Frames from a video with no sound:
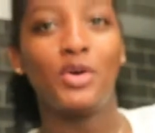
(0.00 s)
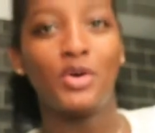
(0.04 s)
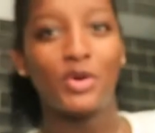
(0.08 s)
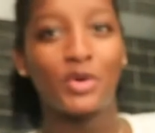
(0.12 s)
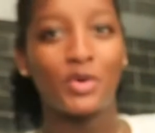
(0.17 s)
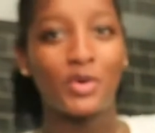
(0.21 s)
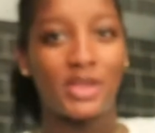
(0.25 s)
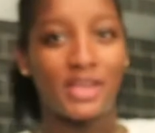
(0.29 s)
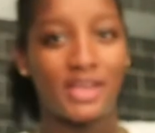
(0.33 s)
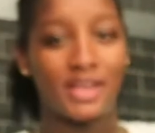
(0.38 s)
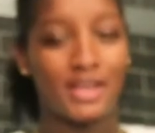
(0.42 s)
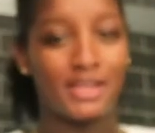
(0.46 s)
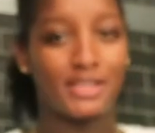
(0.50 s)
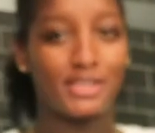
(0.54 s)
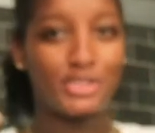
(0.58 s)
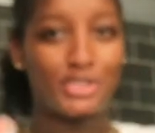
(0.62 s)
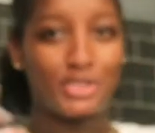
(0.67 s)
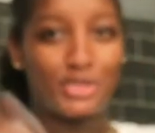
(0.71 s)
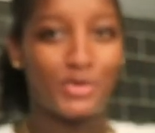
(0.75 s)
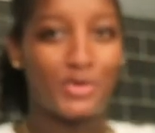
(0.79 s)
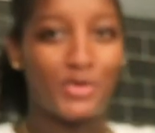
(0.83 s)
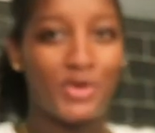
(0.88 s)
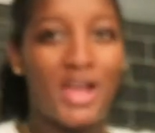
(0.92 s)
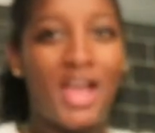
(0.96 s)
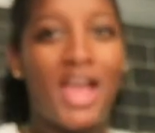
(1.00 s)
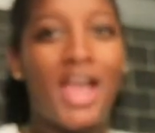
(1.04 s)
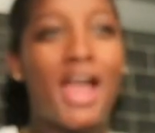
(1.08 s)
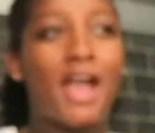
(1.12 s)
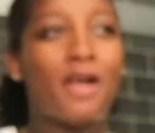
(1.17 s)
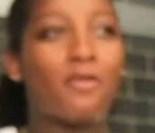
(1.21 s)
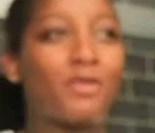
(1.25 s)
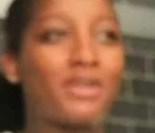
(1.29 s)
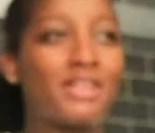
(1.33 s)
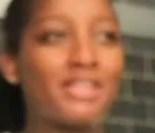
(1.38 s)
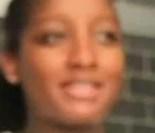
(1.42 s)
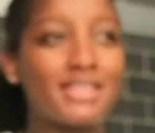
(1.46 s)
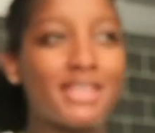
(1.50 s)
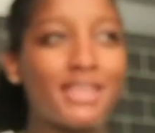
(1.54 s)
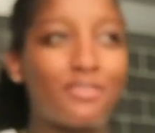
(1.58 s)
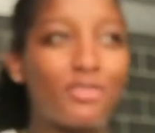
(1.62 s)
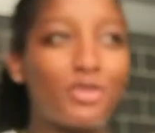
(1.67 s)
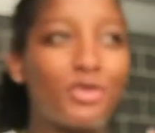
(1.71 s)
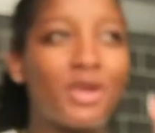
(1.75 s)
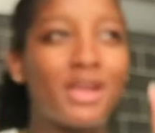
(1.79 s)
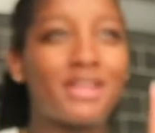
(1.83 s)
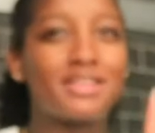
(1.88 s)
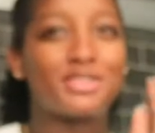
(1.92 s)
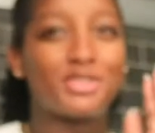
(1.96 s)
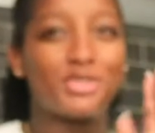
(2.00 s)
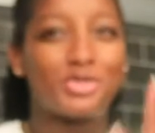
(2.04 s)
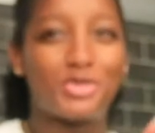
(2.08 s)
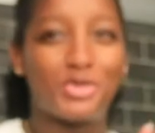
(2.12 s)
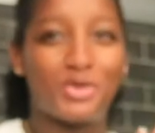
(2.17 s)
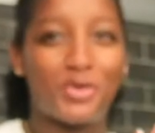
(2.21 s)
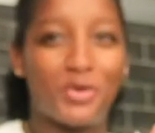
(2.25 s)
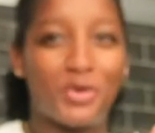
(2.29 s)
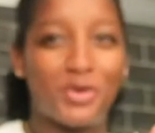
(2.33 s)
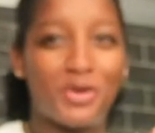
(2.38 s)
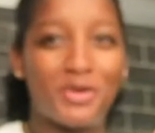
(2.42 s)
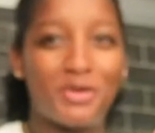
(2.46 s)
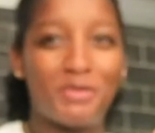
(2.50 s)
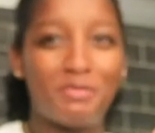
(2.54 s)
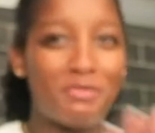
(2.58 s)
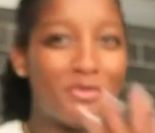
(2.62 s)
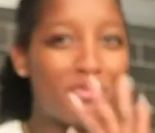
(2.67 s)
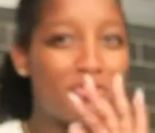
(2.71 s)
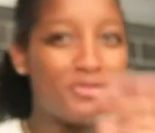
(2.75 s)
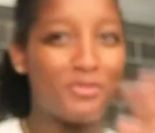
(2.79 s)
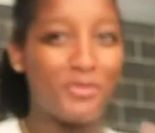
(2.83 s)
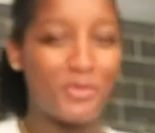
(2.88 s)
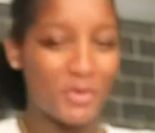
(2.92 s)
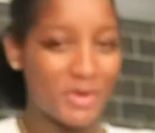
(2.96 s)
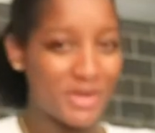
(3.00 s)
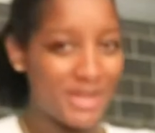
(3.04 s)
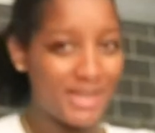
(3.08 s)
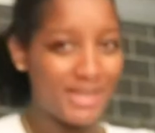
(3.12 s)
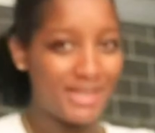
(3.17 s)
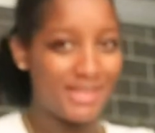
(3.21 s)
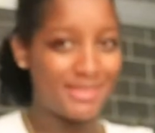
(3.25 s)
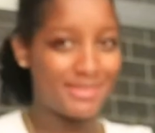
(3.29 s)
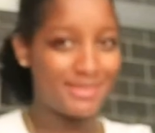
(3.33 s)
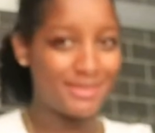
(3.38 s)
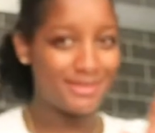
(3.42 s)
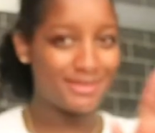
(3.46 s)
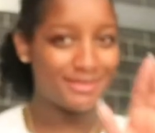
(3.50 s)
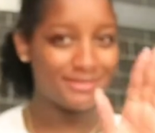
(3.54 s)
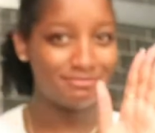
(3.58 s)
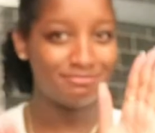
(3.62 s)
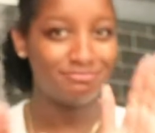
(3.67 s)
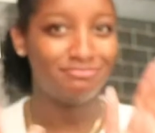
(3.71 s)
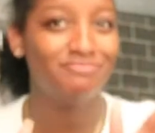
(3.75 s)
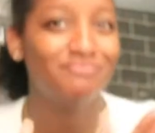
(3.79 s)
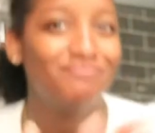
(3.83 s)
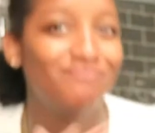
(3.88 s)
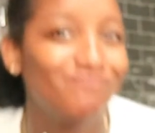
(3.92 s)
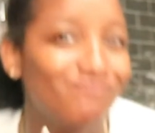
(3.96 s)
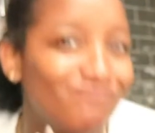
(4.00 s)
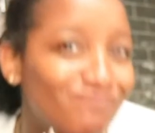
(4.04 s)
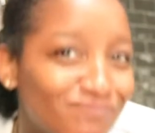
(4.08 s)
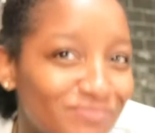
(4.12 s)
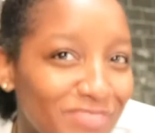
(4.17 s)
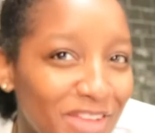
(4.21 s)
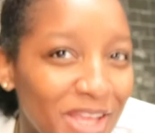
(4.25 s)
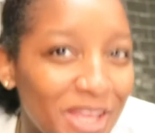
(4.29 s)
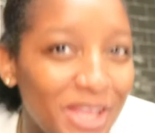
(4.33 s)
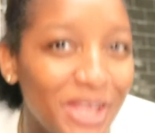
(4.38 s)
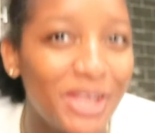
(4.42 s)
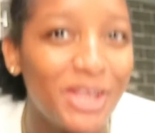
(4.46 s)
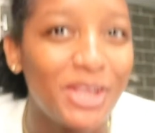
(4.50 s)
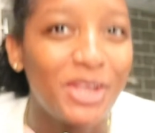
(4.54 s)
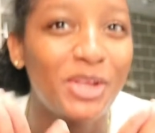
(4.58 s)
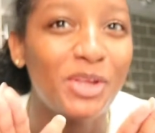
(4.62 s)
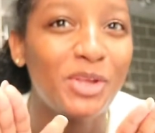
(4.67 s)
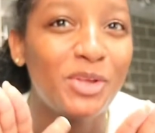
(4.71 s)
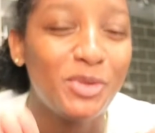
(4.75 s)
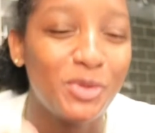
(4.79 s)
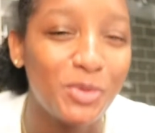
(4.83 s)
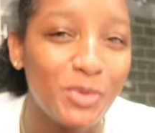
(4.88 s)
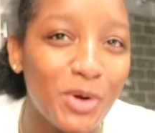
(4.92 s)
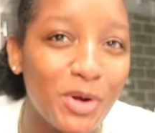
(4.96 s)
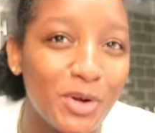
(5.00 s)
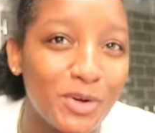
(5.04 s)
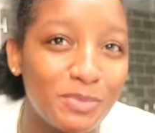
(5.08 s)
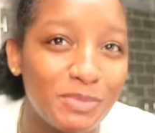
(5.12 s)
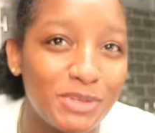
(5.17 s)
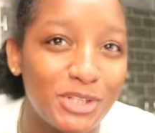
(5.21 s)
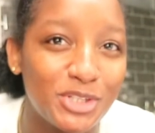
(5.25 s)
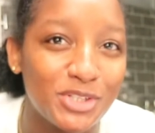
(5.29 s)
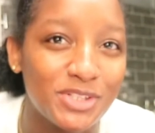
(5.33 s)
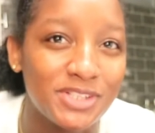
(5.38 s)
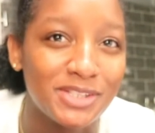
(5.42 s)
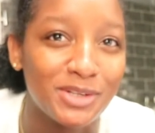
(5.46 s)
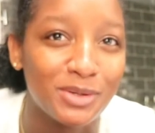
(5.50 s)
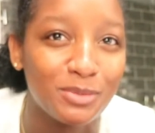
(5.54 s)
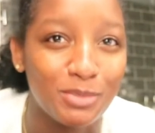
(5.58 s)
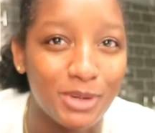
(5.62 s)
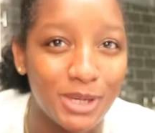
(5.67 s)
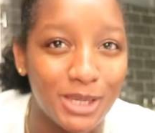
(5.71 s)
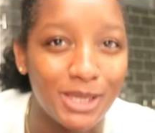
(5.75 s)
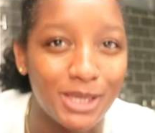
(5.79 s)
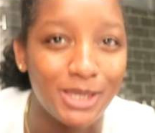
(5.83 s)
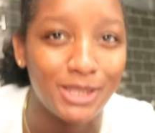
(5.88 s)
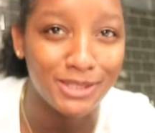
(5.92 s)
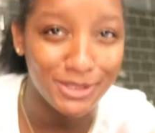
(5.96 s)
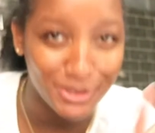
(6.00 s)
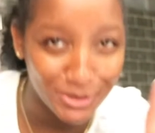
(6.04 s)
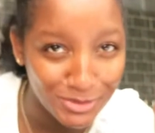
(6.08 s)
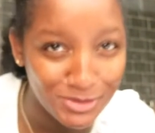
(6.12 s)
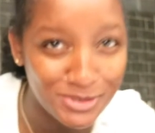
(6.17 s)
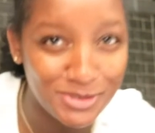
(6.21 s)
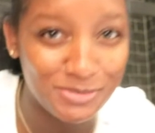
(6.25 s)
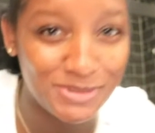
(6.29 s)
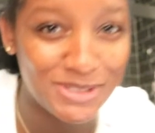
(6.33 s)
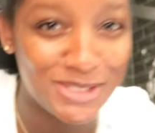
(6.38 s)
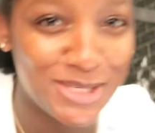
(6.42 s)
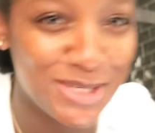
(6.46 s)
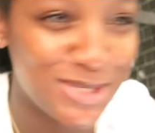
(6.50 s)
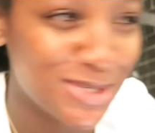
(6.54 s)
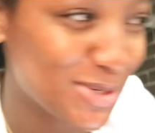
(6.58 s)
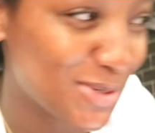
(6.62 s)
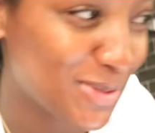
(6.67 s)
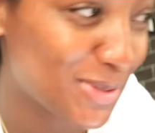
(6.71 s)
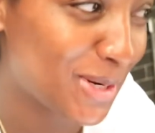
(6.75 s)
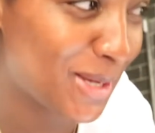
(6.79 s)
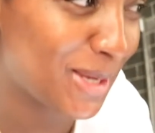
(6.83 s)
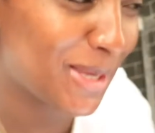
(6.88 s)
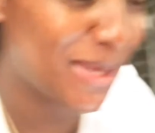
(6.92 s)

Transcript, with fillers: Okay guys, so I wanted to give you guys a tour before anything. You heard me just now breaking the news to my sister that I